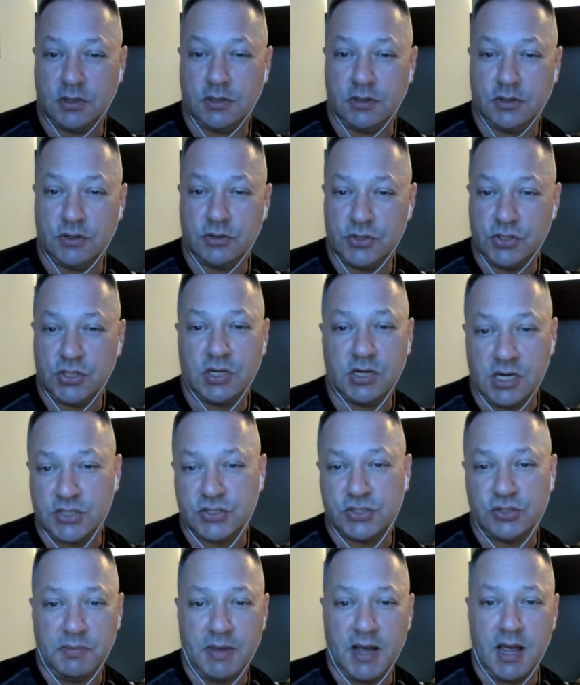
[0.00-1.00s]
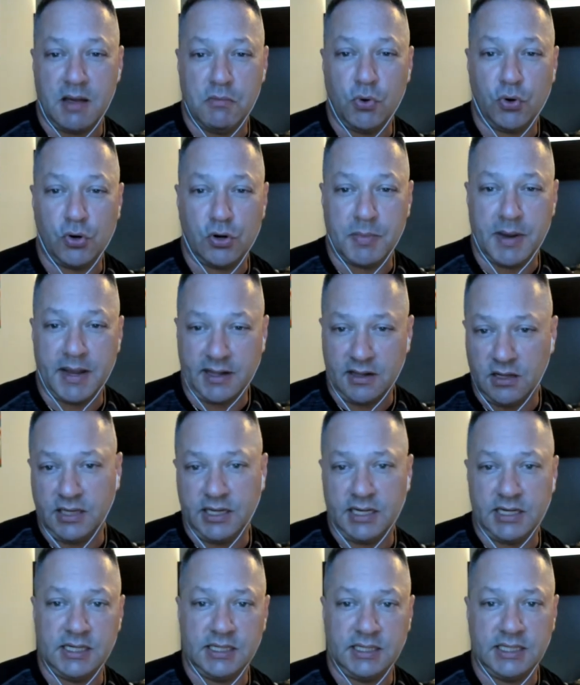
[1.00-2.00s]
you can also buy a motorbike. I'll
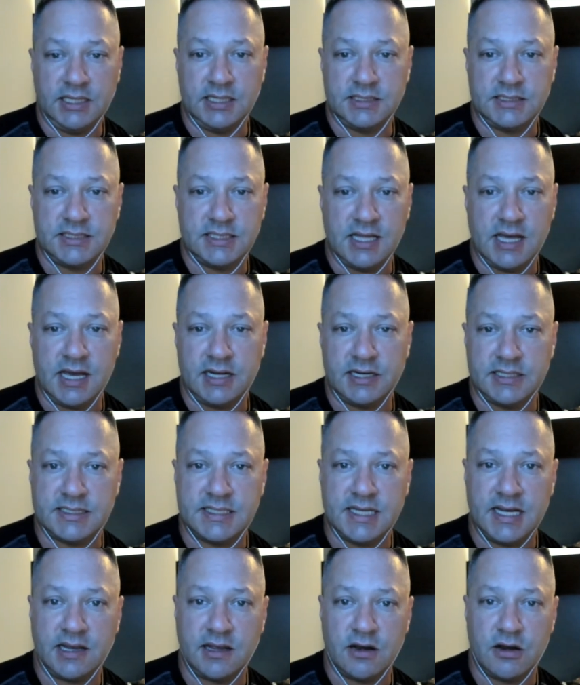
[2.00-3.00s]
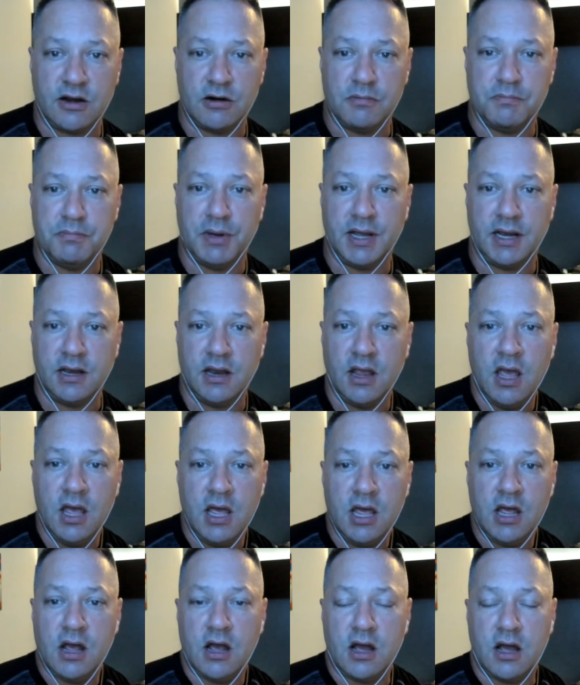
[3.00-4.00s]
get into that in a second here. But
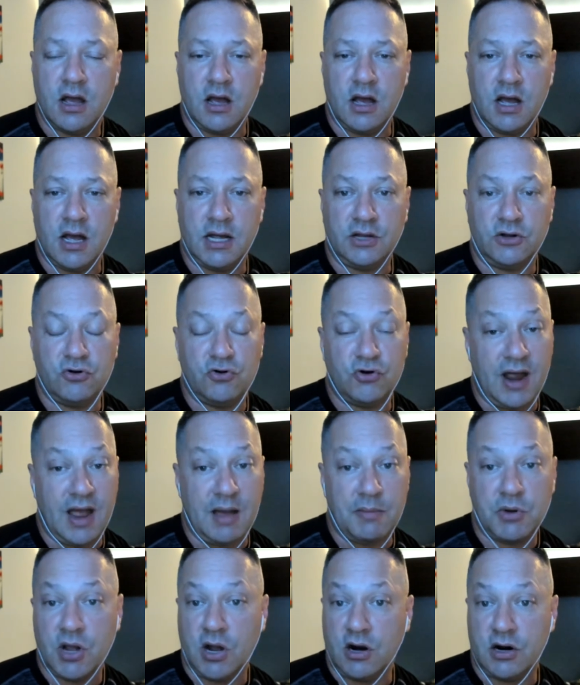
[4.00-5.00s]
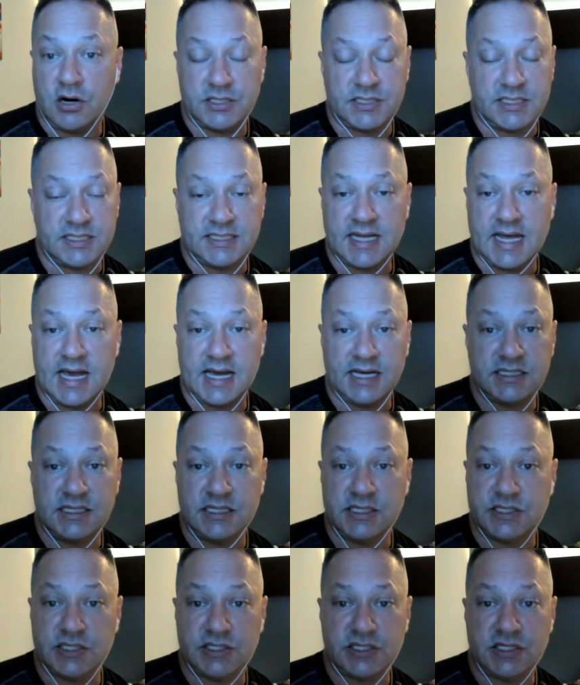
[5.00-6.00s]
Grab cars and
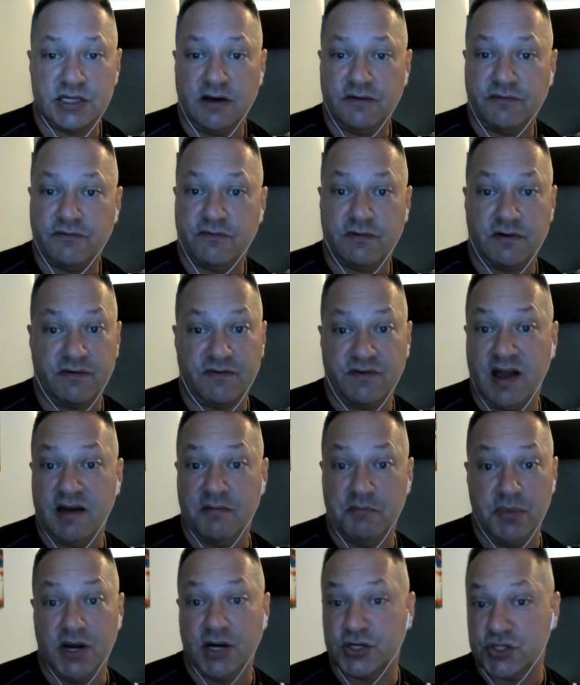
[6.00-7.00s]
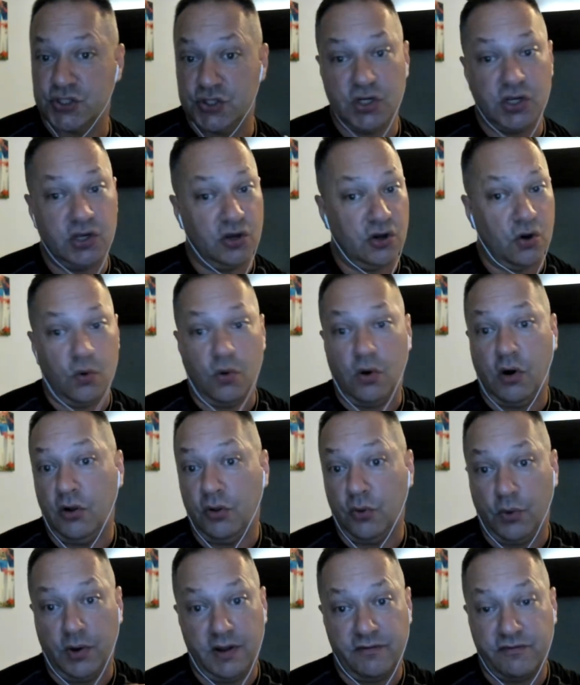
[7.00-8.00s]
taxis and stuff, for $5 you can go all
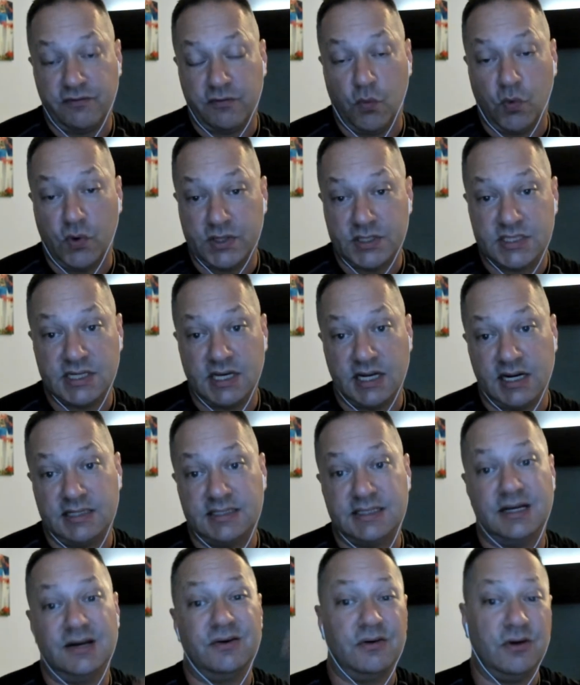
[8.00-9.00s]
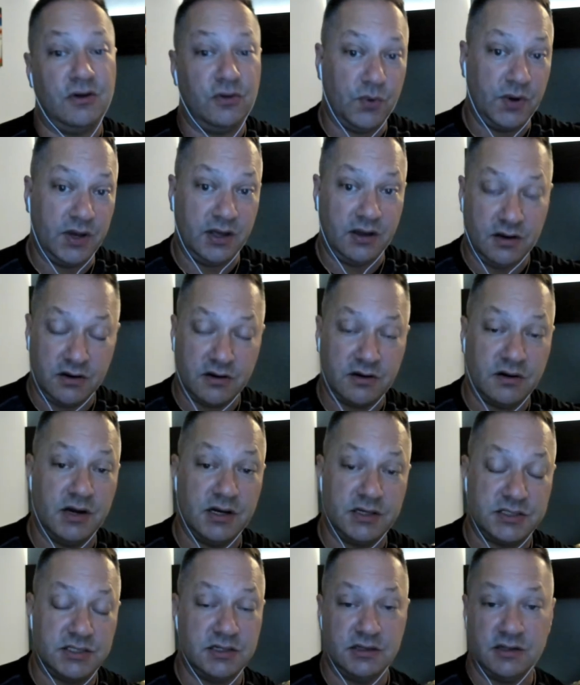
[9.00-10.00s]
the way from one side of town all the way
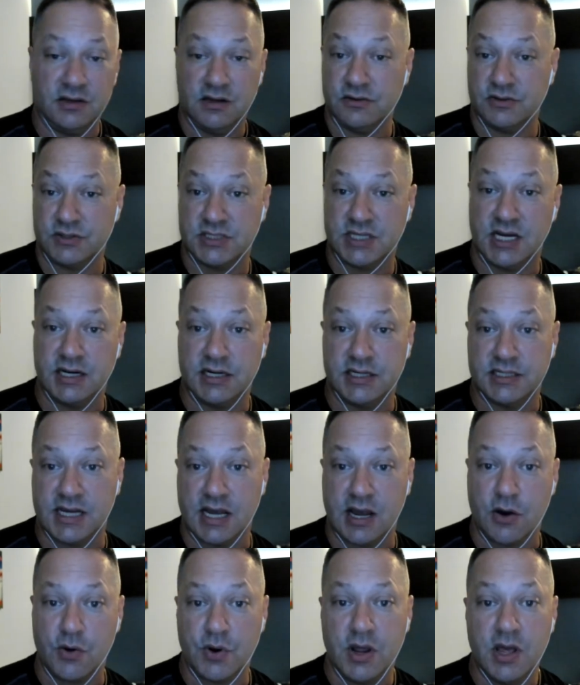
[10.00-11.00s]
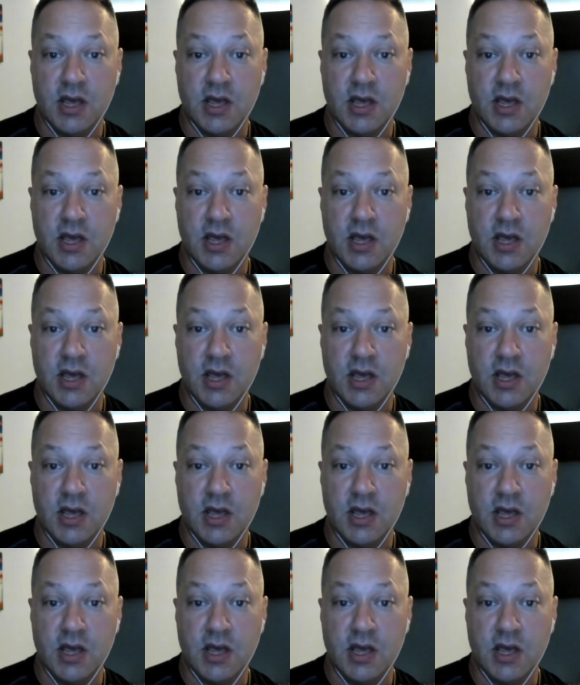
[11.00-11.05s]
across to the other side of town.